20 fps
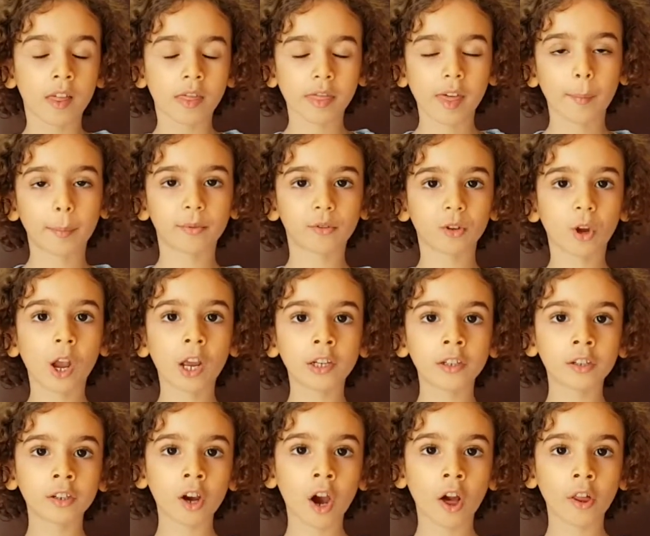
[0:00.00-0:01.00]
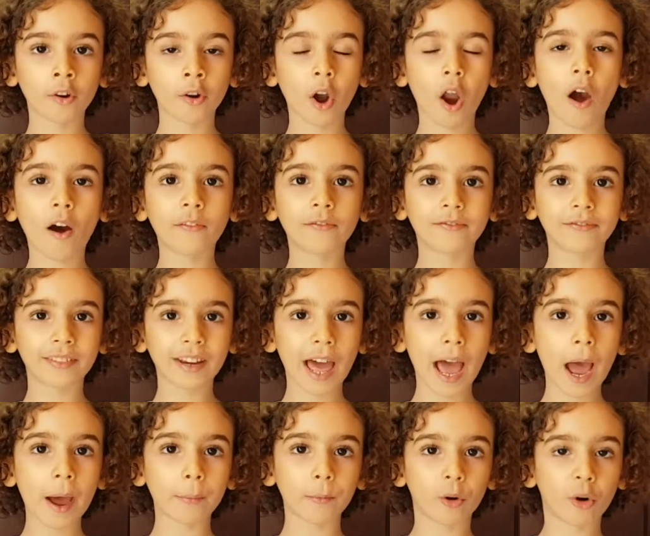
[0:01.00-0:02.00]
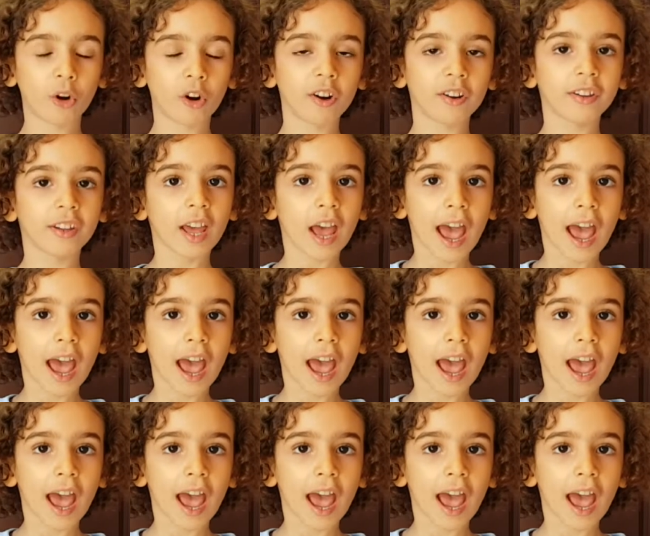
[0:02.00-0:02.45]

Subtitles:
The bright color of flowers